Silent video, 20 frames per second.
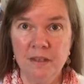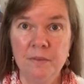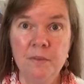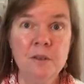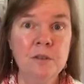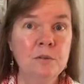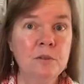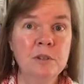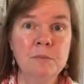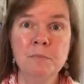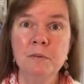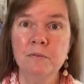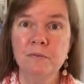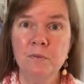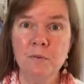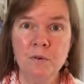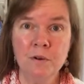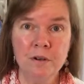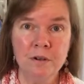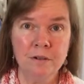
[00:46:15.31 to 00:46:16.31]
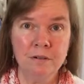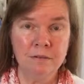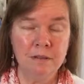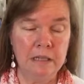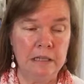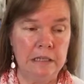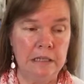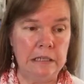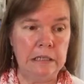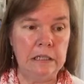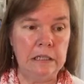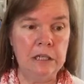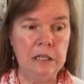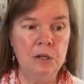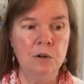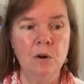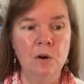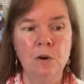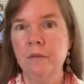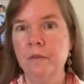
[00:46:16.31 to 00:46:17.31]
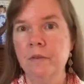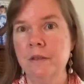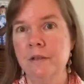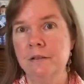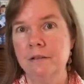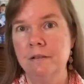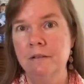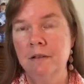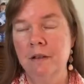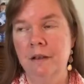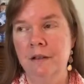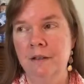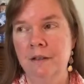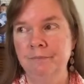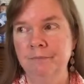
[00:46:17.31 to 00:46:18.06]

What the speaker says: And this was before, you know, all this,